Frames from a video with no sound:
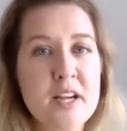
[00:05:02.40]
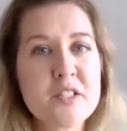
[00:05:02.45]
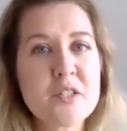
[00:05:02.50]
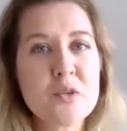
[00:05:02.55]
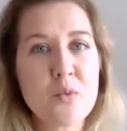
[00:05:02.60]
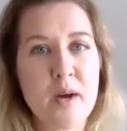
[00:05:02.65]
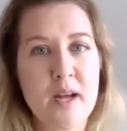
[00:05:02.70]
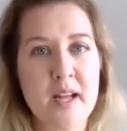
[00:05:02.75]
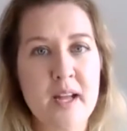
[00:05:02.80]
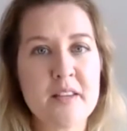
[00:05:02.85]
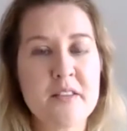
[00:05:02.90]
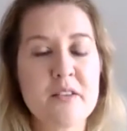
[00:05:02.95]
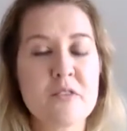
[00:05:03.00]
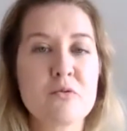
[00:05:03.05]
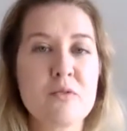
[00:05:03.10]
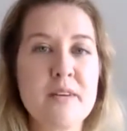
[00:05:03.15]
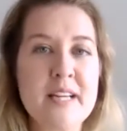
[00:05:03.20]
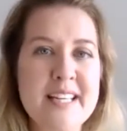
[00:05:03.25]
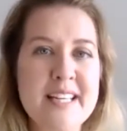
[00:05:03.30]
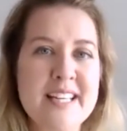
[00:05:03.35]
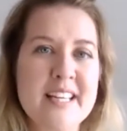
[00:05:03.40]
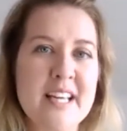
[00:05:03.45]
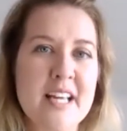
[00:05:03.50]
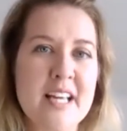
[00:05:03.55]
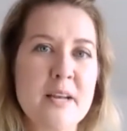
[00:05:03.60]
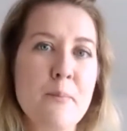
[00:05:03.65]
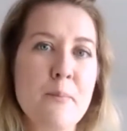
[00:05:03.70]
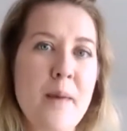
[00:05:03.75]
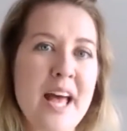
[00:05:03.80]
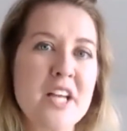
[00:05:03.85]
away, the reader
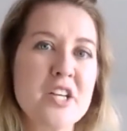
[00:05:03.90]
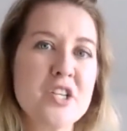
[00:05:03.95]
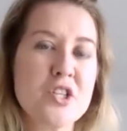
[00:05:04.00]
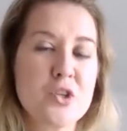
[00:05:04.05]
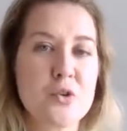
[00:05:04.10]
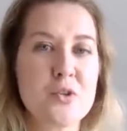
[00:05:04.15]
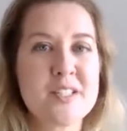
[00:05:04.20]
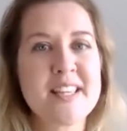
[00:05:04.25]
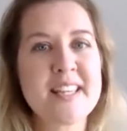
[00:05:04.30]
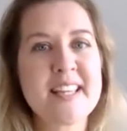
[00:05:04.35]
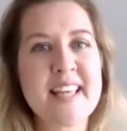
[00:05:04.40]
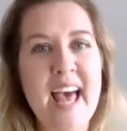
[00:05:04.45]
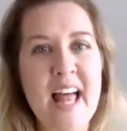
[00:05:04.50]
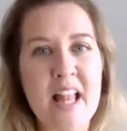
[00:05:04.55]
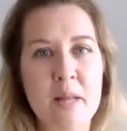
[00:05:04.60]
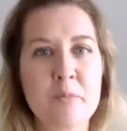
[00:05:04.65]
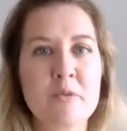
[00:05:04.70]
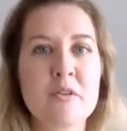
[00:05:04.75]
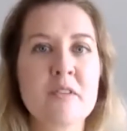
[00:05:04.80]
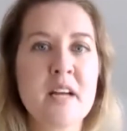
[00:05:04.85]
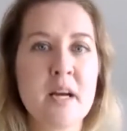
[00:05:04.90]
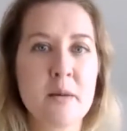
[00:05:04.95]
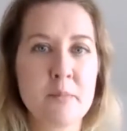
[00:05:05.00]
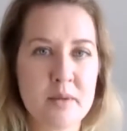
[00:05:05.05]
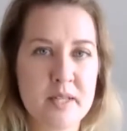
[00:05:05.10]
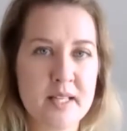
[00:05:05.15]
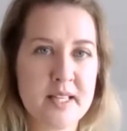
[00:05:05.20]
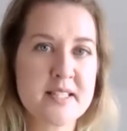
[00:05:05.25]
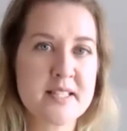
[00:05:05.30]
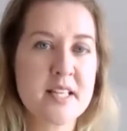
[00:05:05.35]
can match you to the caliber of
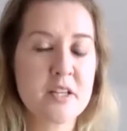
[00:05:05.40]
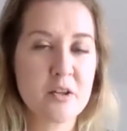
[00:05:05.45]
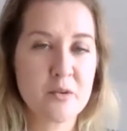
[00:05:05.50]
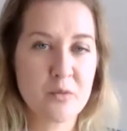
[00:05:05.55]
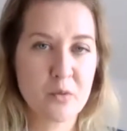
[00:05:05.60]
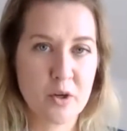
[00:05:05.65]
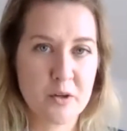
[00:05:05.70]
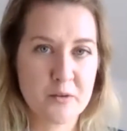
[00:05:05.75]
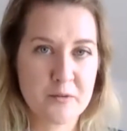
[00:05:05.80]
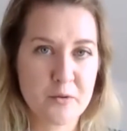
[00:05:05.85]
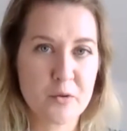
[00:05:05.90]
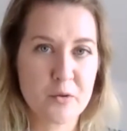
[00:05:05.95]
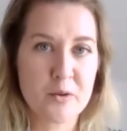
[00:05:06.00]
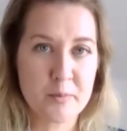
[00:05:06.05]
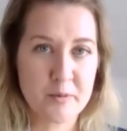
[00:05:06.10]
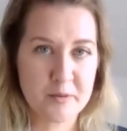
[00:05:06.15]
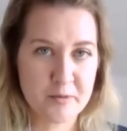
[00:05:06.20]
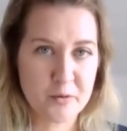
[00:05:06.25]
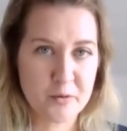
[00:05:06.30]
companies that you've worked for before.